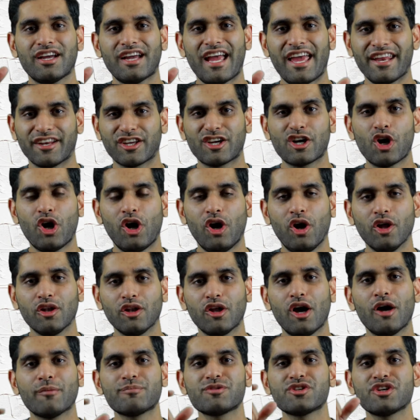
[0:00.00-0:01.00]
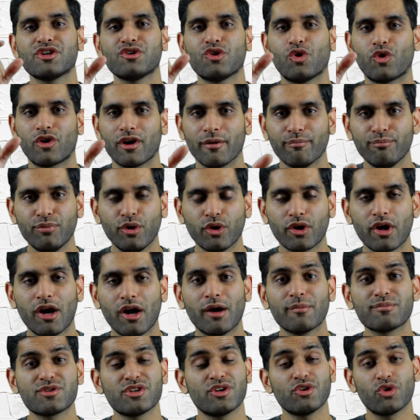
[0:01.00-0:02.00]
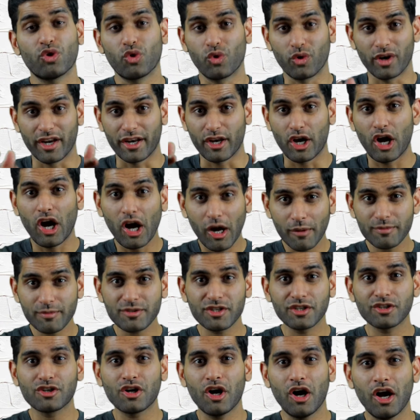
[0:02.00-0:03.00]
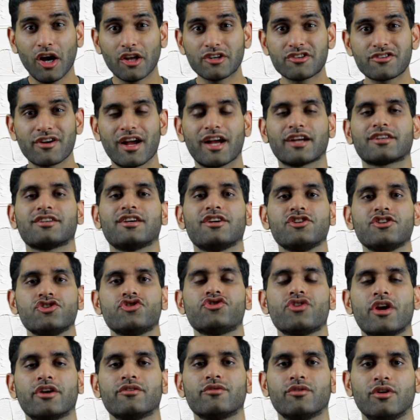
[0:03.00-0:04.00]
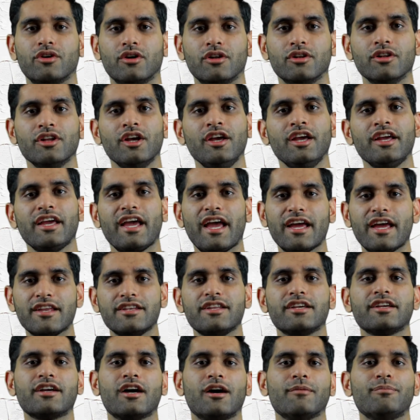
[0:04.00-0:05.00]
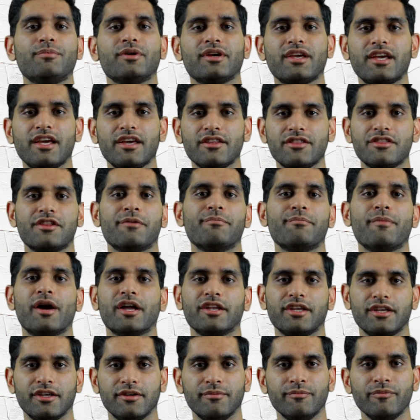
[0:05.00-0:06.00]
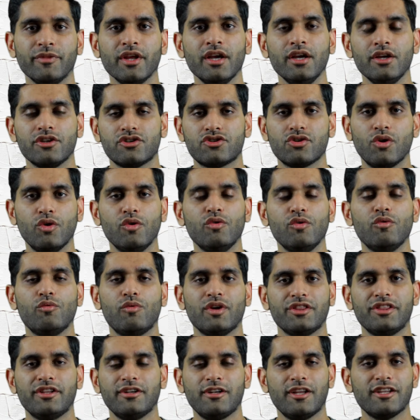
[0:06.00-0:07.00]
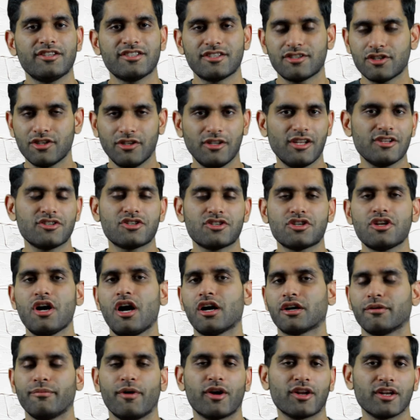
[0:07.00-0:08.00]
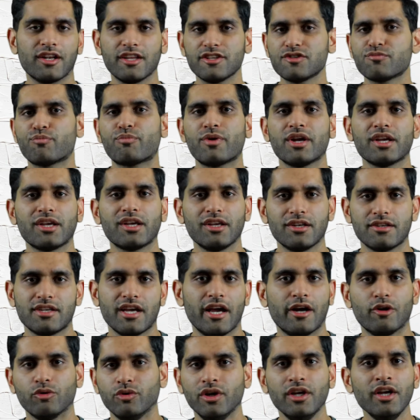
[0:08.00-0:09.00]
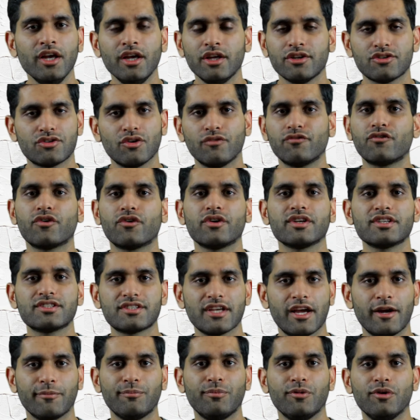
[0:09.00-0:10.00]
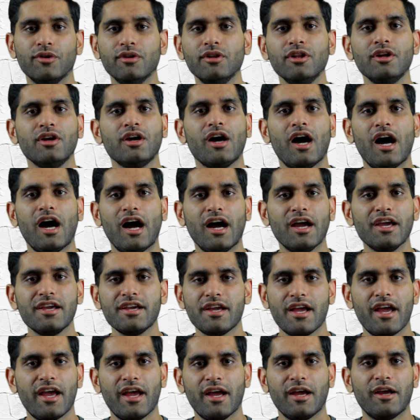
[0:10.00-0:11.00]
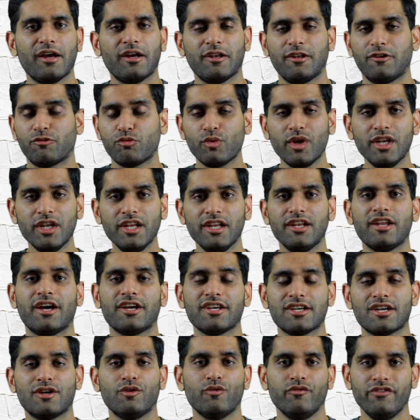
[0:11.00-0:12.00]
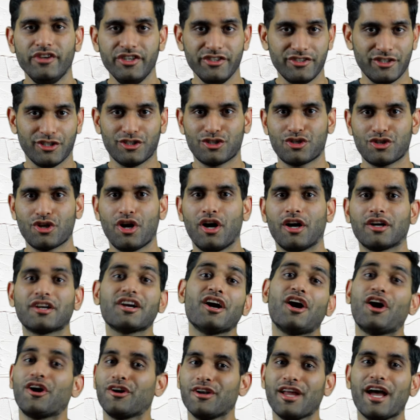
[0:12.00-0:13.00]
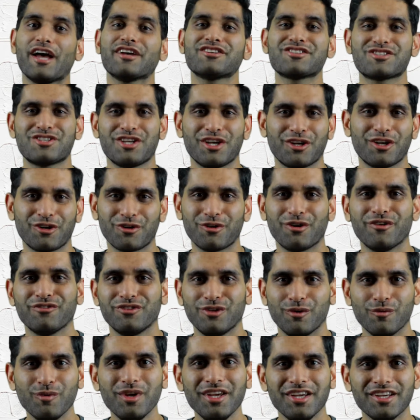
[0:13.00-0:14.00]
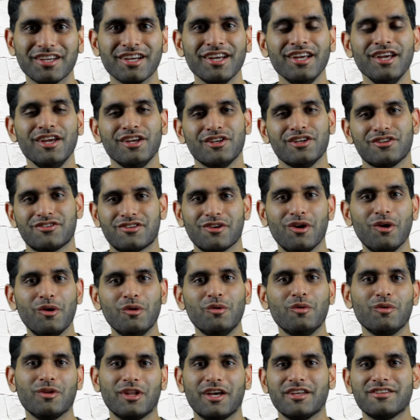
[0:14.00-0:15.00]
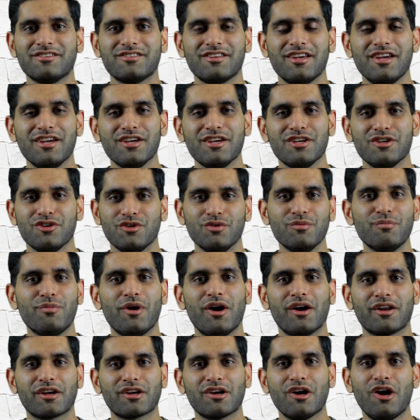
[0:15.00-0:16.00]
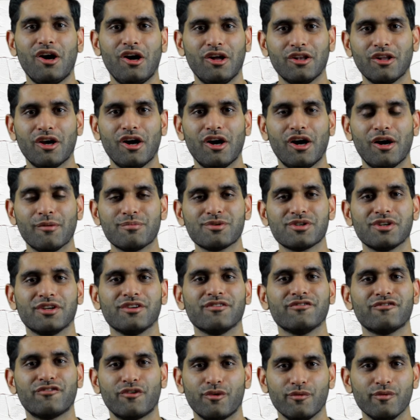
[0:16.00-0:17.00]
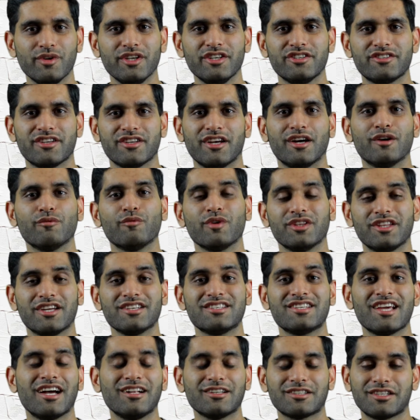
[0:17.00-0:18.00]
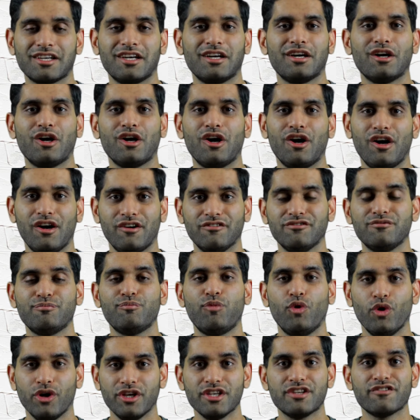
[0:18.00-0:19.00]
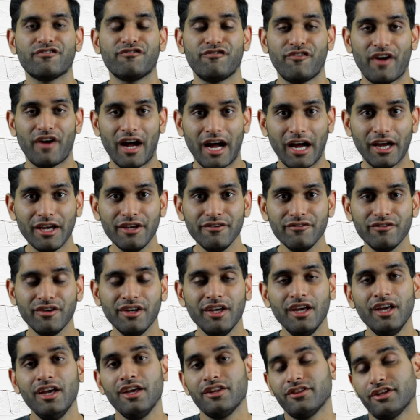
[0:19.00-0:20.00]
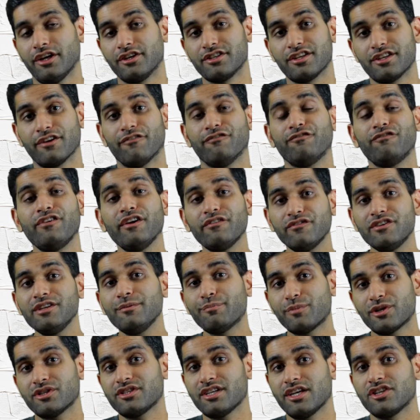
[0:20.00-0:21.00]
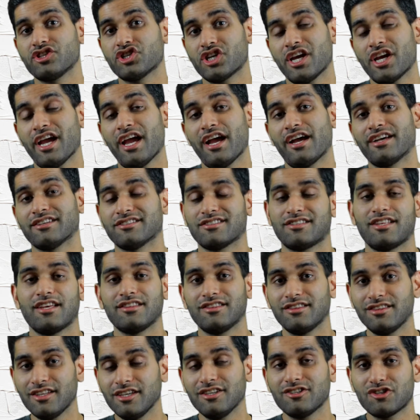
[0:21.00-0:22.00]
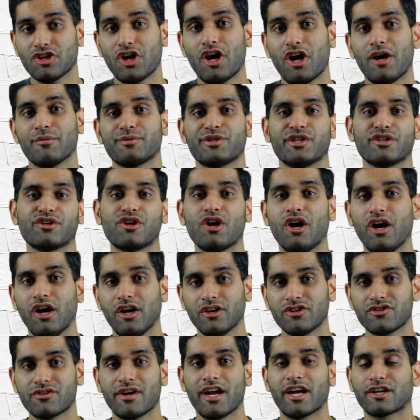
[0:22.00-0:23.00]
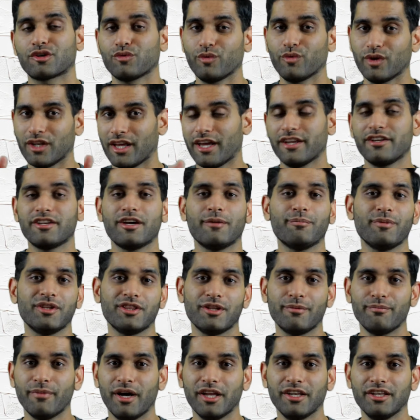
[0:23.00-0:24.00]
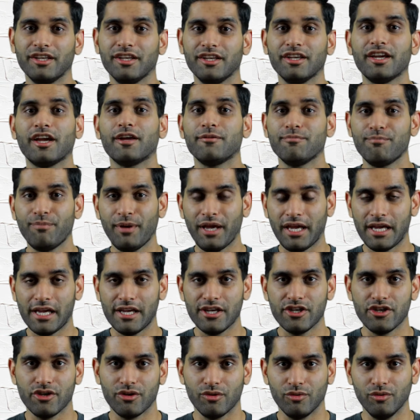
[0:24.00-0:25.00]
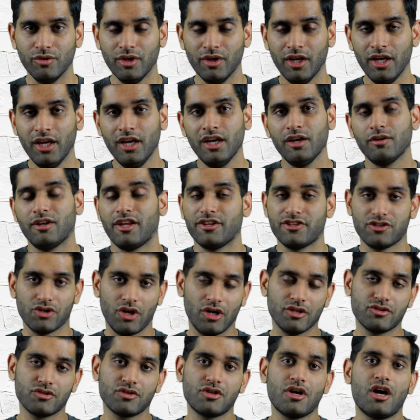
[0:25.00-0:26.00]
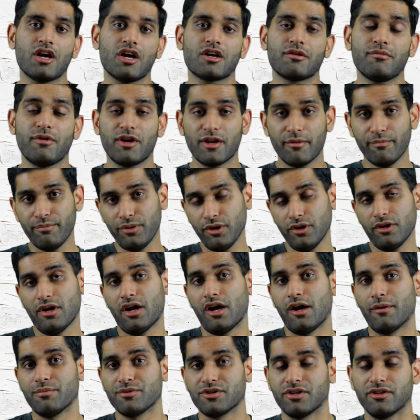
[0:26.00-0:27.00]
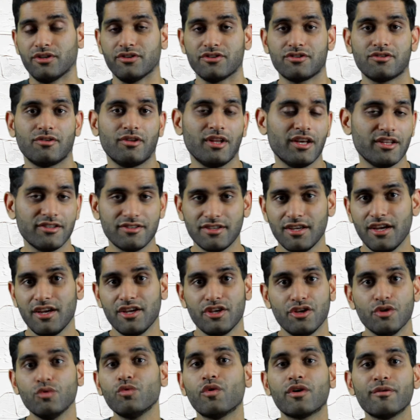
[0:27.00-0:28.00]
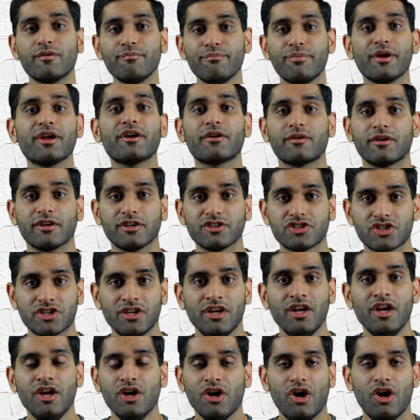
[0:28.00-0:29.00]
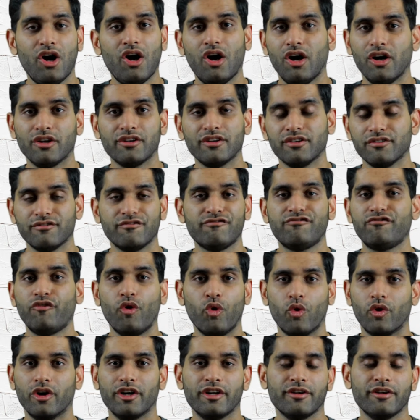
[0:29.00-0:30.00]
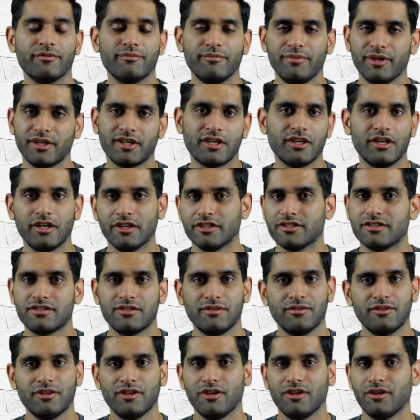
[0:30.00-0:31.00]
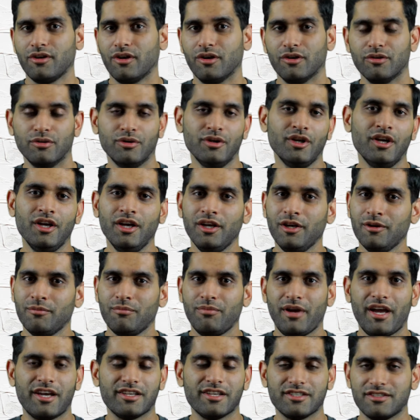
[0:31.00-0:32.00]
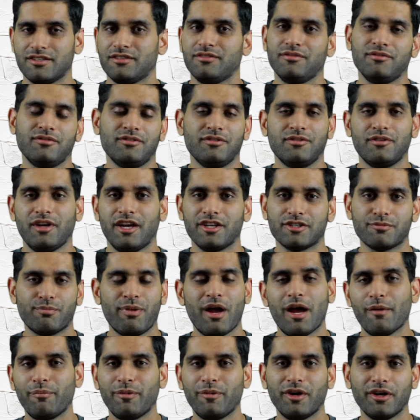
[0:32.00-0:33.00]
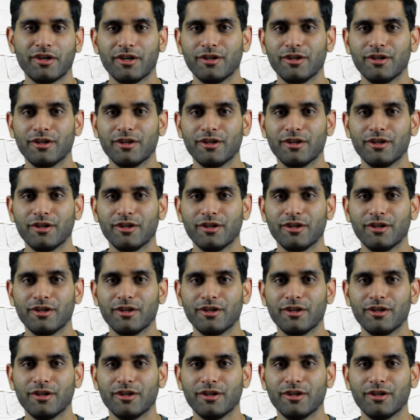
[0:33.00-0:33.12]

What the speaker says: a call option or a put option or an option contract in general ending up in the money. So let's talk about it. Let's break it down. So for example, I really like Visa stock, our last ticker of the week. So let's say you bought a call option for Visa with a delta of 0.5. There's a 50% chance that this option contract will end up in the money and pay you. Let's also talk about a put option. So let's say you were bearish on Ford because, you know, as Papa